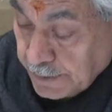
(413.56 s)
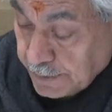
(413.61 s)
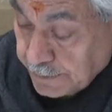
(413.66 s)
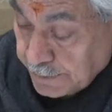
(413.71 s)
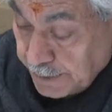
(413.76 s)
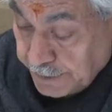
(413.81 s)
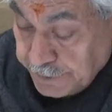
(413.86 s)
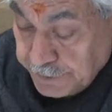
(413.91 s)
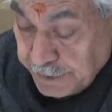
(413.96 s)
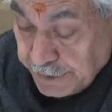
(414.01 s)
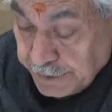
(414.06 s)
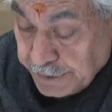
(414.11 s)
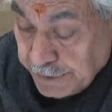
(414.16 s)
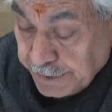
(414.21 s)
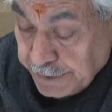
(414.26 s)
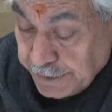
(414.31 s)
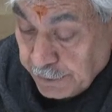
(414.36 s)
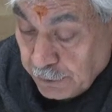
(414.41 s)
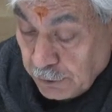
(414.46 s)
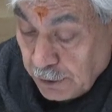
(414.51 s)
the
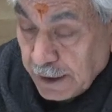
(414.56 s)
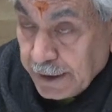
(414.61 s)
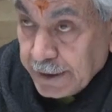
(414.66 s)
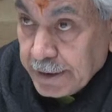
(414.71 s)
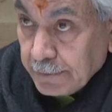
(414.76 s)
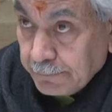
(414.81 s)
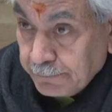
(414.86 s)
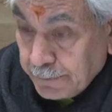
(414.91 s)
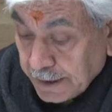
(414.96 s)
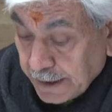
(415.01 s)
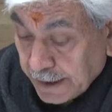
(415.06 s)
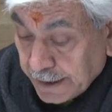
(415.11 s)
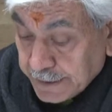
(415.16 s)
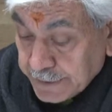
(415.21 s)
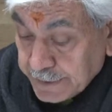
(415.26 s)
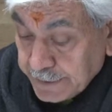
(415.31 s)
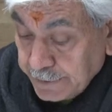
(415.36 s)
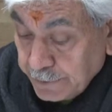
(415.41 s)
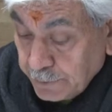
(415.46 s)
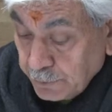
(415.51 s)
Engineering College of
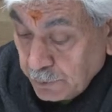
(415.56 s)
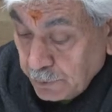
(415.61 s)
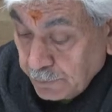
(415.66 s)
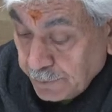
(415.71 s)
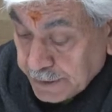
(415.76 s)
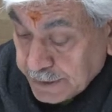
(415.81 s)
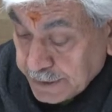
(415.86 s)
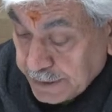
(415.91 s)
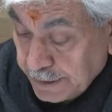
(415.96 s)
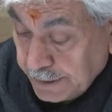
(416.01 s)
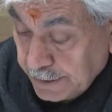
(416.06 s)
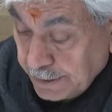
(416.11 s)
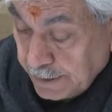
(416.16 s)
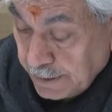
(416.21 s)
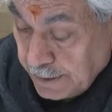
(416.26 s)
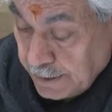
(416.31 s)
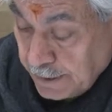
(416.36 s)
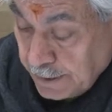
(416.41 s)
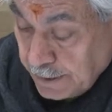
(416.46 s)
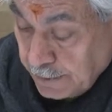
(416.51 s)
Banaras Hindu University,
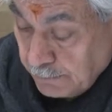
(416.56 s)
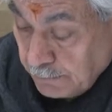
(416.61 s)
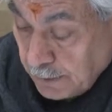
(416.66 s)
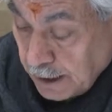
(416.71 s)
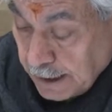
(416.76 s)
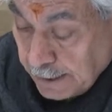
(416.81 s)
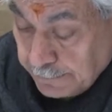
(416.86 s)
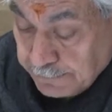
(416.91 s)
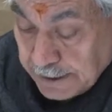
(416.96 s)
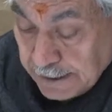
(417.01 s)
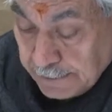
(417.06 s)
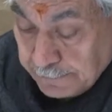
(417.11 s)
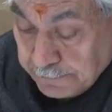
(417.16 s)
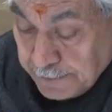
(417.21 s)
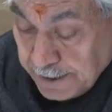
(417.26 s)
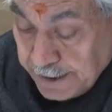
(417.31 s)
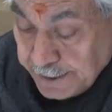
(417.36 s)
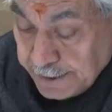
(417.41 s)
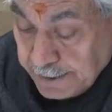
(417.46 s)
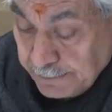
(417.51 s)
Mahamana
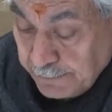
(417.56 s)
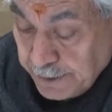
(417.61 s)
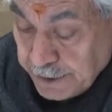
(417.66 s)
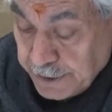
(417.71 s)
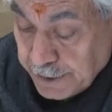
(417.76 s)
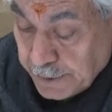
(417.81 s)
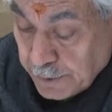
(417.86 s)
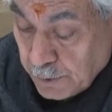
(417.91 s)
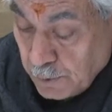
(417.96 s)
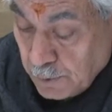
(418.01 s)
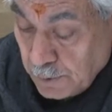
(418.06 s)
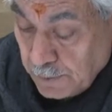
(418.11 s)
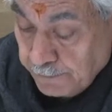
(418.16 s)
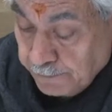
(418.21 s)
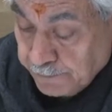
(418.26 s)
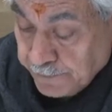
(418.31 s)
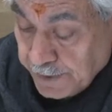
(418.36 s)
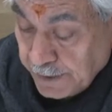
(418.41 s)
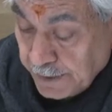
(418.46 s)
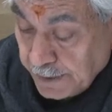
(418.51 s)
played a major role
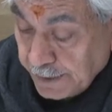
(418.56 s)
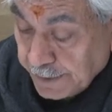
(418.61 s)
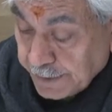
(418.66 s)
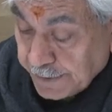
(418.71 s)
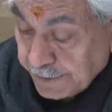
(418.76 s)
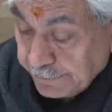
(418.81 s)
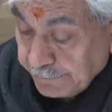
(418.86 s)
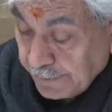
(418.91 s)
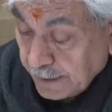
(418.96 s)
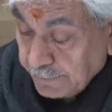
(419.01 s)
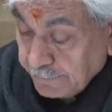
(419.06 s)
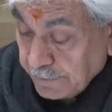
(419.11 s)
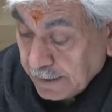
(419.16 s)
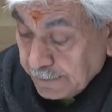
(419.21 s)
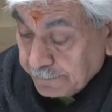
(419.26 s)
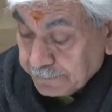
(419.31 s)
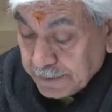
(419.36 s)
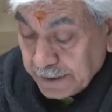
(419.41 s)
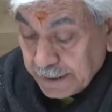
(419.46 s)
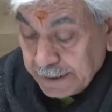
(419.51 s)
in revival
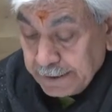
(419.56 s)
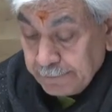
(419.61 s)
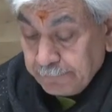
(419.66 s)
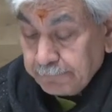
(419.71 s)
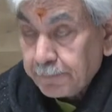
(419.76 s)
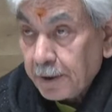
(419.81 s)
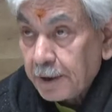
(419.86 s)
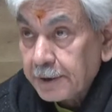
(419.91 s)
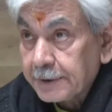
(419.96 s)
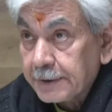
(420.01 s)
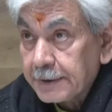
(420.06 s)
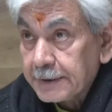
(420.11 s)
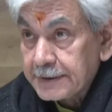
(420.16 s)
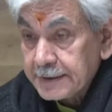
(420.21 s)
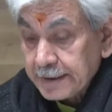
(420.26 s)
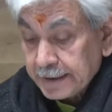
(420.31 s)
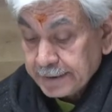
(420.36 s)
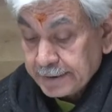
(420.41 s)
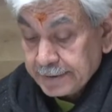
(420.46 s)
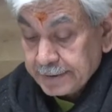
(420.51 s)
of three important
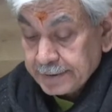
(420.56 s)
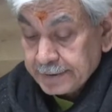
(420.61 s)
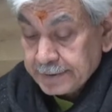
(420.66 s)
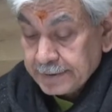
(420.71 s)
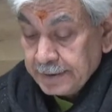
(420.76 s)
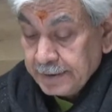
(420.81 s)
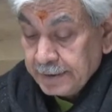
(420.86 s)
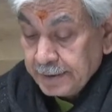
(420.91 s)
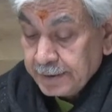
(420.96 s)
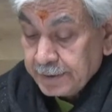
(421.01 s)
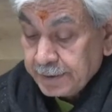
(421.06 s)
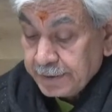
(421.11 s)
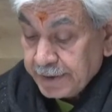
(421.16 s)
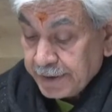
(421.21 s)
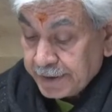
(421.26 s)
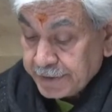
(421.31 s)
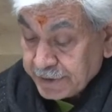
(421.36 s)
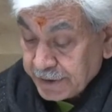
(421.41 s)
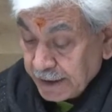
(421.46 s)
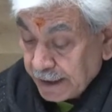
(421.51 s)
sectors:
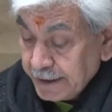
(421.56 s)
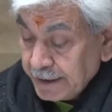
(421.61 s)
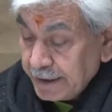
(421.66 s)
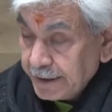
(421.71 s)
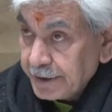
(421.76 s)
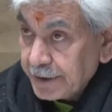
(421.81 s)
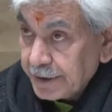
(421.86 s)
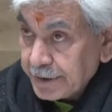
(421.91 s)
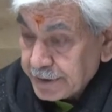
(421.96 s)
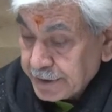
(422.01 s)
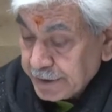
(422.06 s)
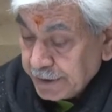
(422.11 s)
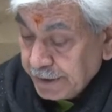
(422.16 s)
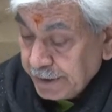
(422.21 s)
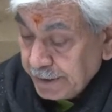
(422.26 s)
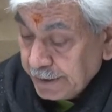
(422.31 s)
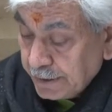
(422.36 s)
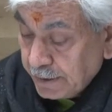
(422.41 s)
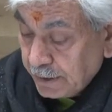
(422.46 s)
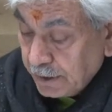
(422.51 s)
textile
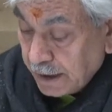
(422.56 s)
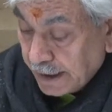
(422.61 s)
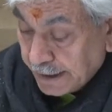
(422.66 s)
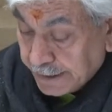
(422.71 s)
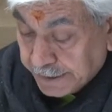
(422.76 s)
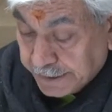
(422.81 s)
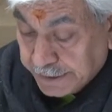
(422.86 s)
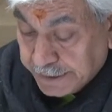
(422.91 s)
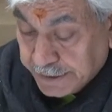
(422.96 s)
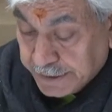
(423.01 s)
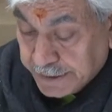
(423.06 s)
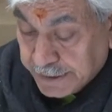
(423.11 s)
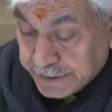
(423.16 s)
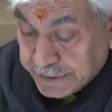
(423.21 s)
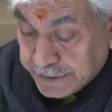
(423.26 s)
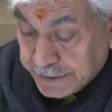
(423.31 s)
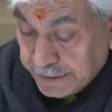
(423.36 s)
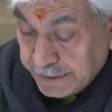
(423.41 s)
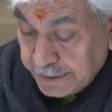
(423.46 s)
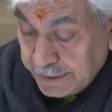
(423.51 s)
industry, iron
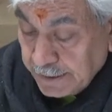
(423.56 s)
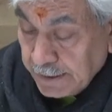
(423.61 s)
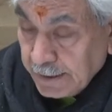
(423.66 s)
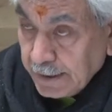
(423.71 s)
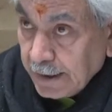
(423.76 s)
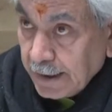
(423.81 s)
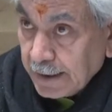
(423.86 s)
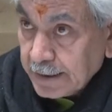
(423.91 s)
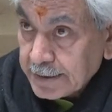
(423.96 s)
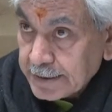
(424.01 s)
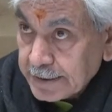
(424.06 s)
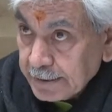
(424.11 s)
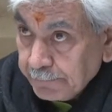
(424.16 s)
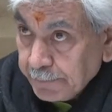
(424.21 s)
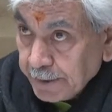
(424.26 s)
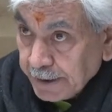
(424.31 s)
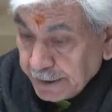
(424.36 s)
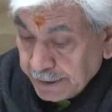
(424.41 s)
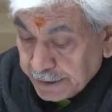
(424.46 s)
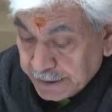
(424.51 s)
industry, and
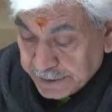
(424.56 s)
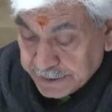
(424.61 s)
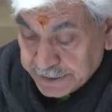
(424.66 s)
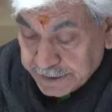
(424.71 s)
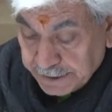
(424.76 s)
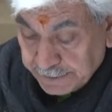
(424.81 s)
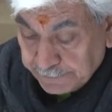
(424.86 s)
shipping industry.